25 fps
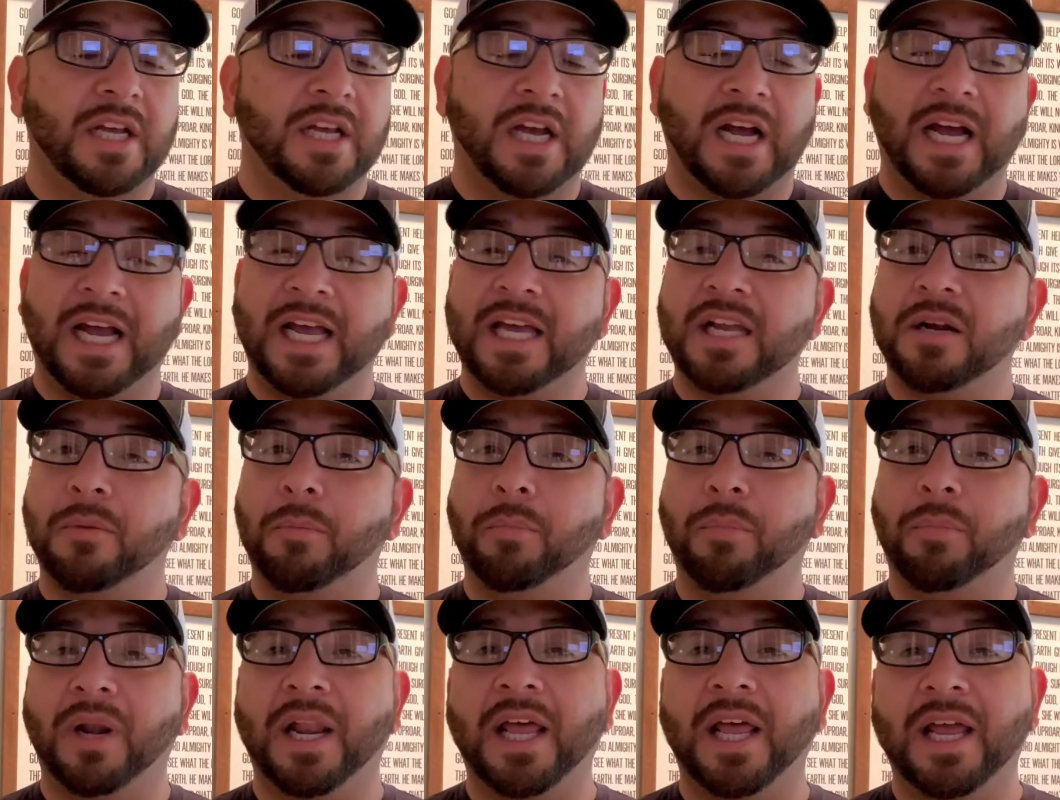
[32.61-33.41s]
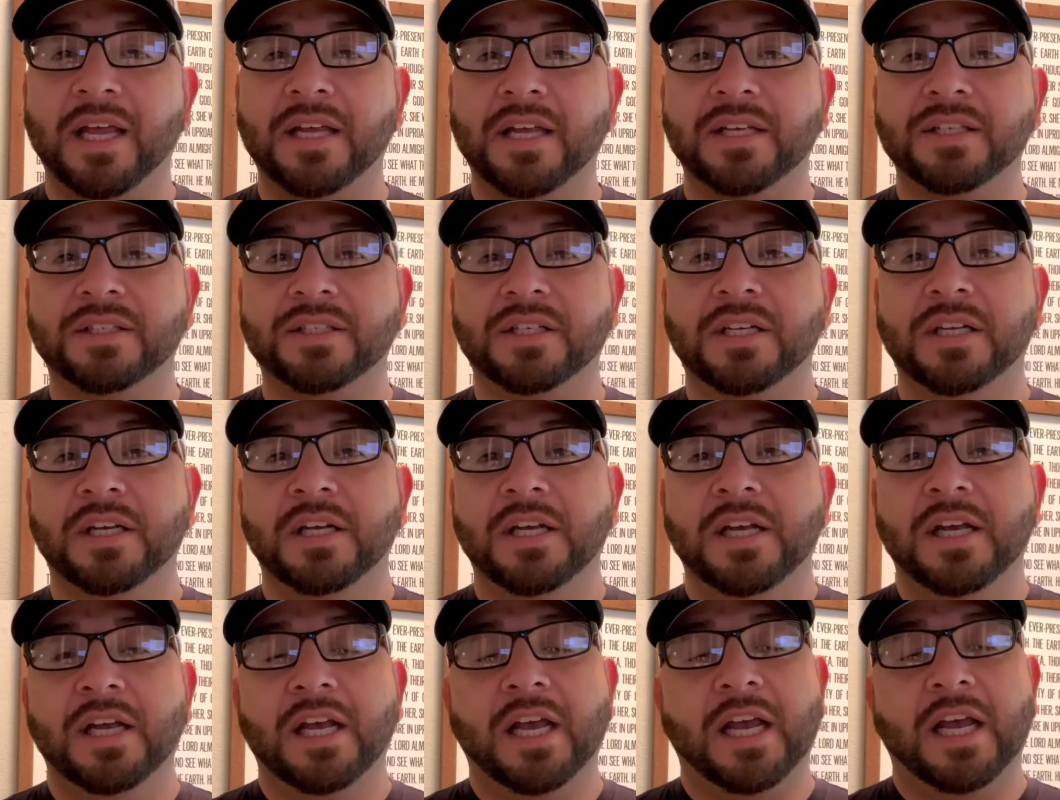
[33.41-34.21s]
I had a blast,
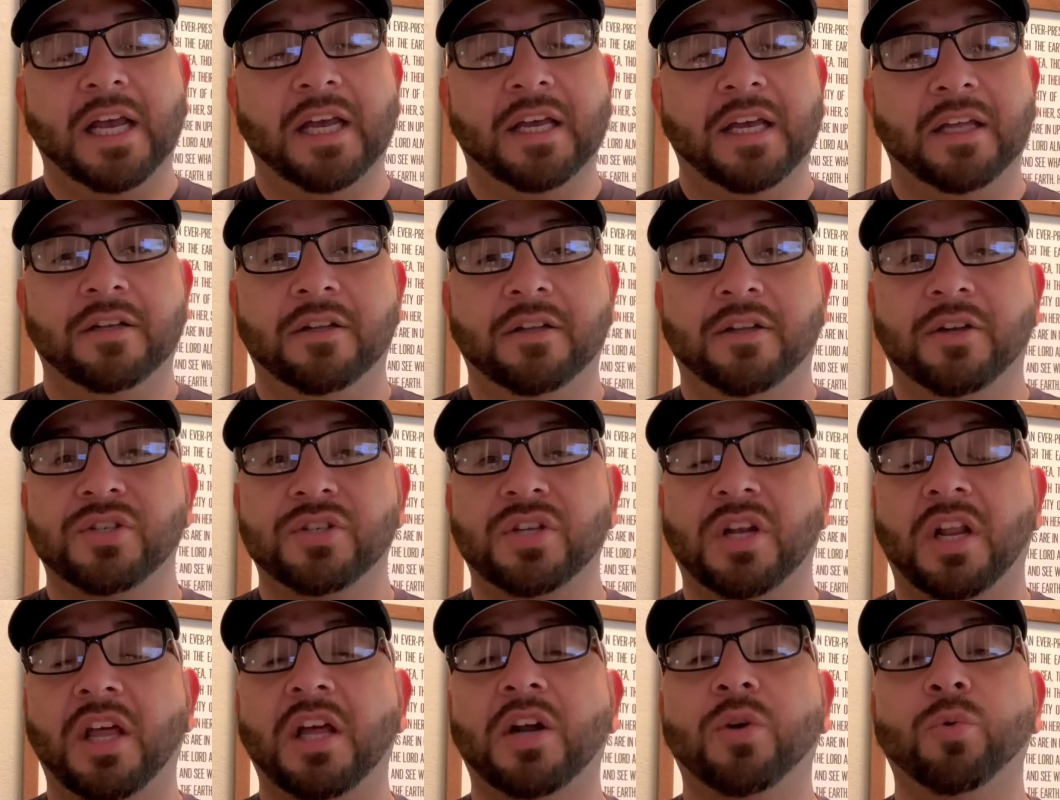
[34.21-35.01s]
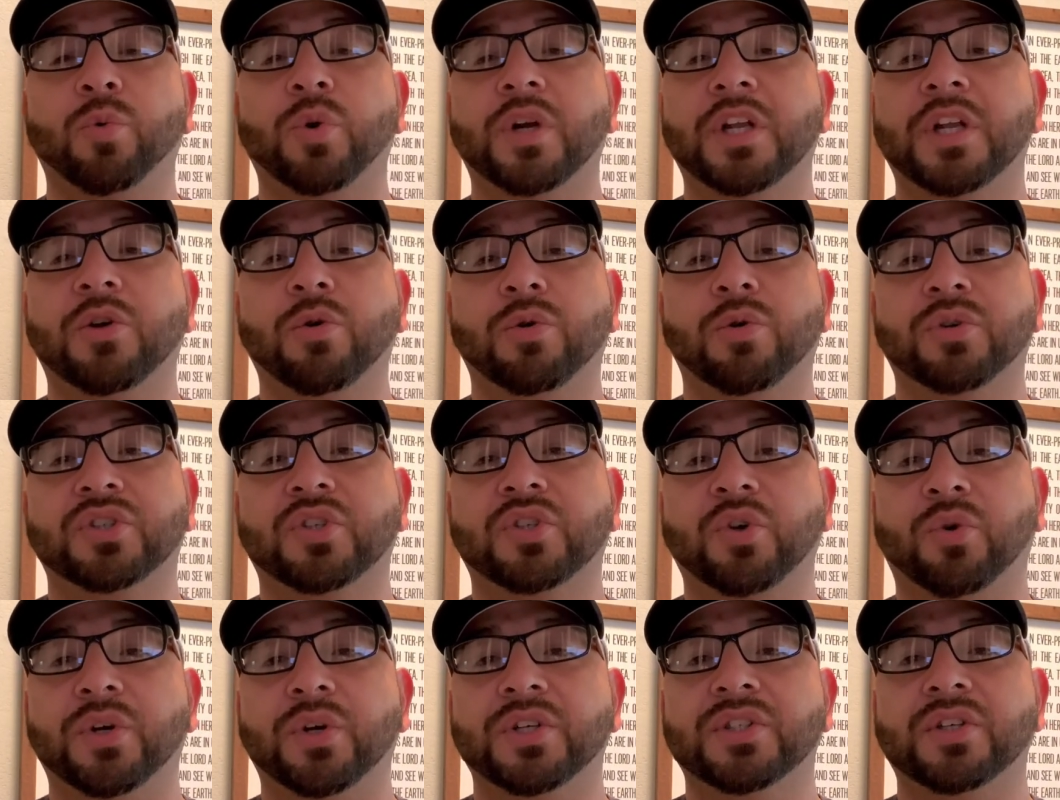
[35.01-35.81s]
and there's a lot of really cool
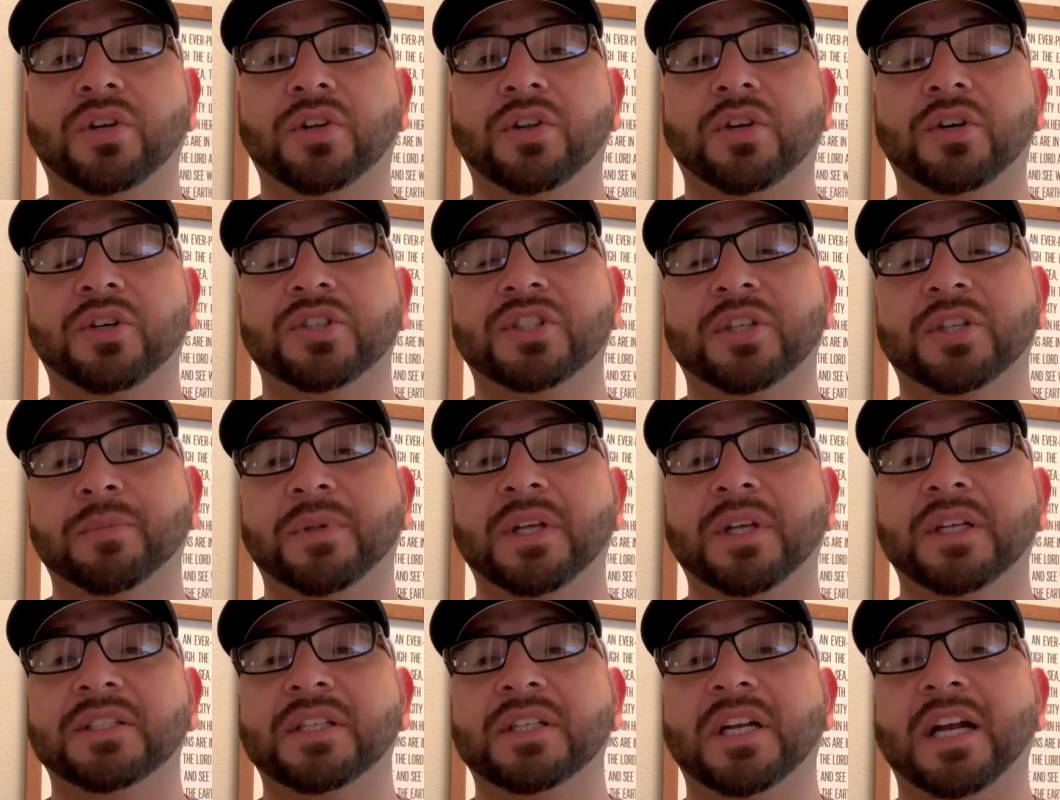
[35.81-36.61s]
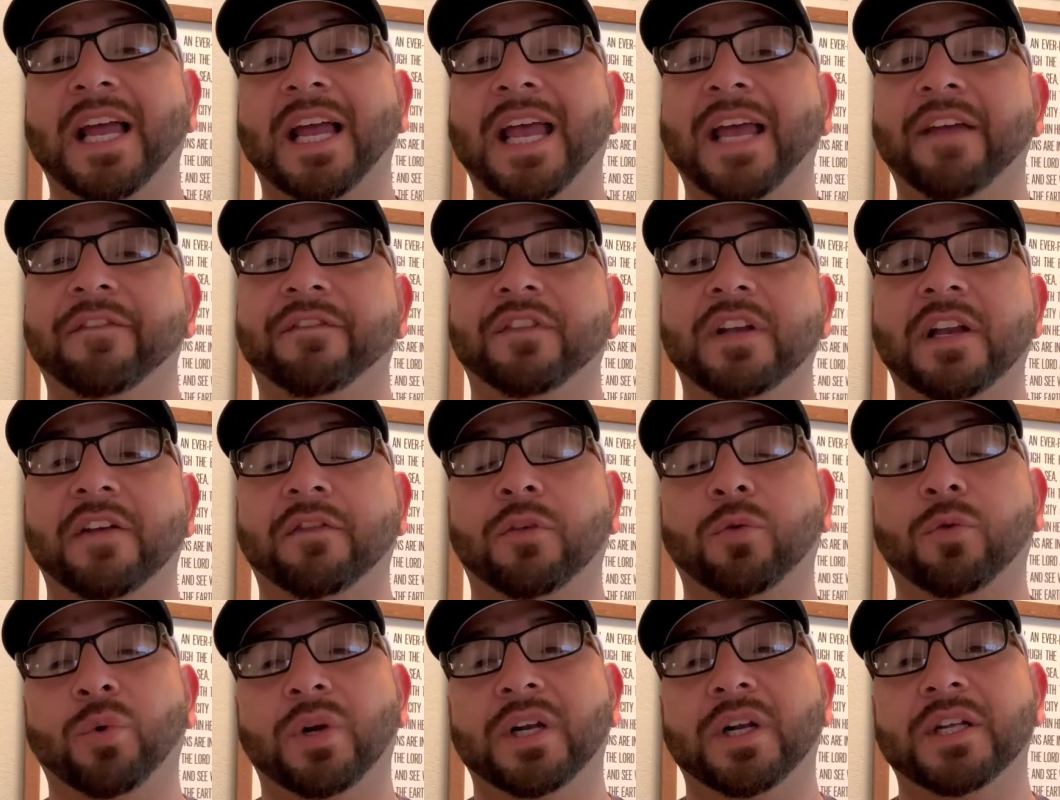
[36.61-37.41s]
stories on there. Some things that I have
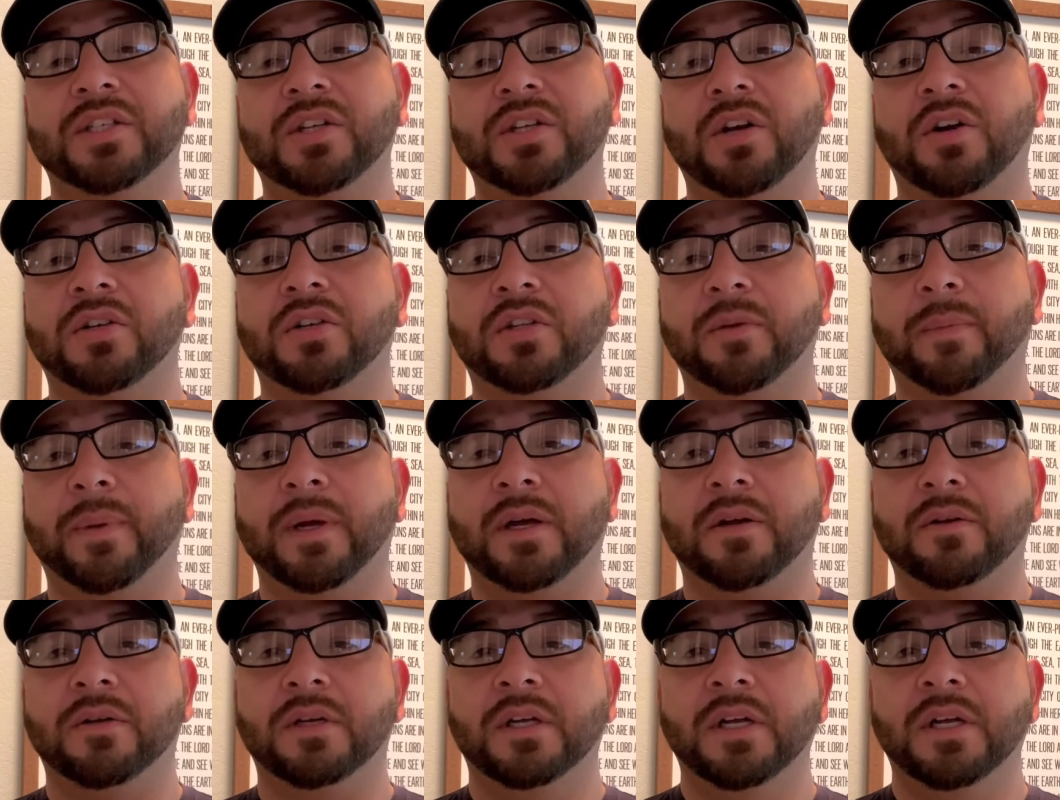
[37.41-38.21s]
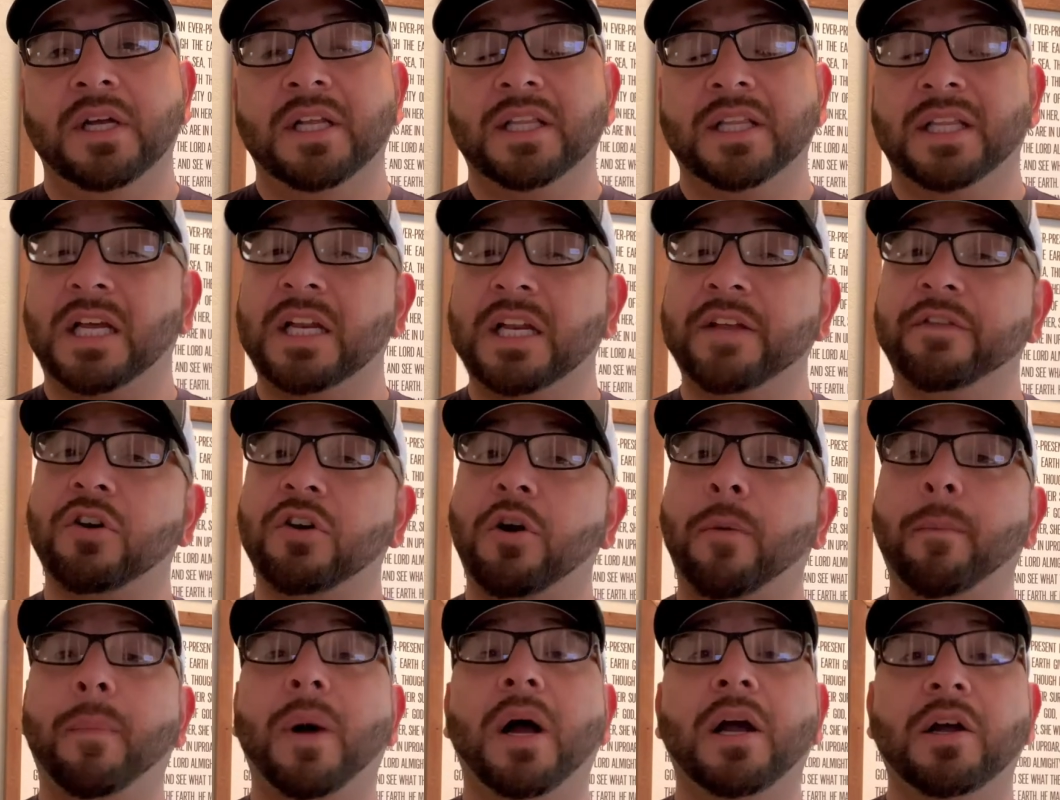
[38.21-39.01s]
never really talked about, not even
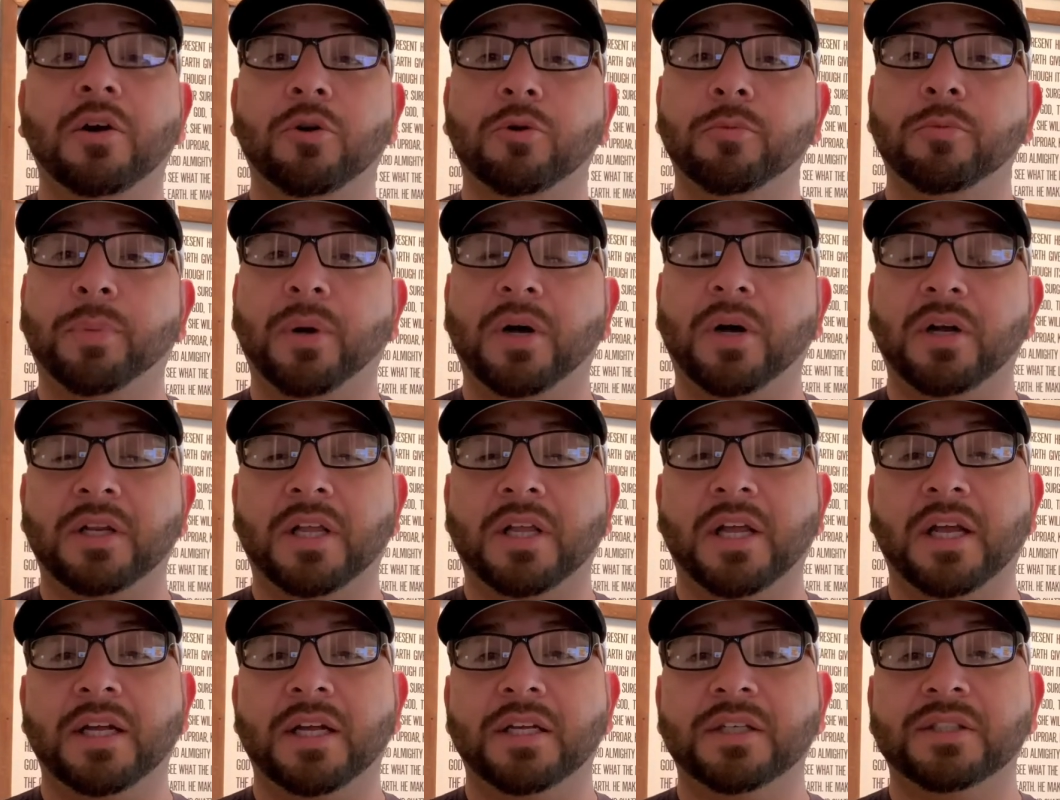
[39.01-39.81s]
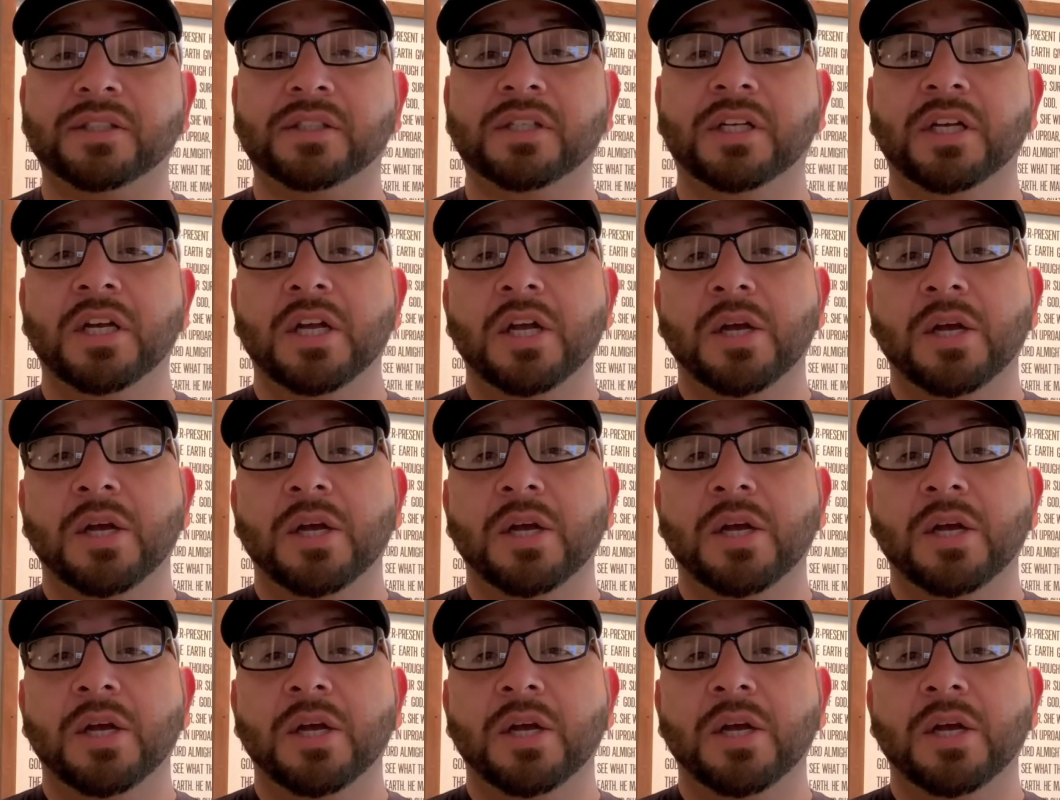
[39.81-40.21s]
on my own podcast.